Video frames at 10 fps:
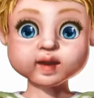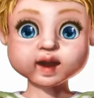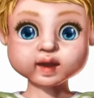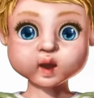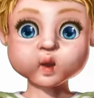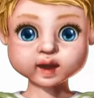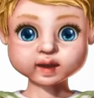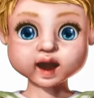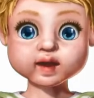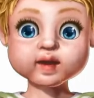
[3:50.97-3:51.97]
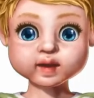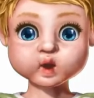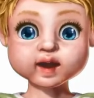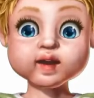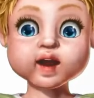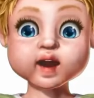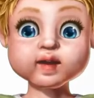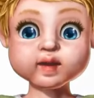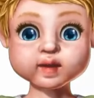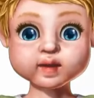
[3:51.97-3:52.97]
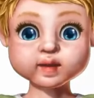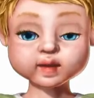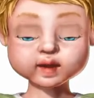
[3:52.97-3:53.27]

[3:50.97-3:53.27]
leave like 2 inches allowance,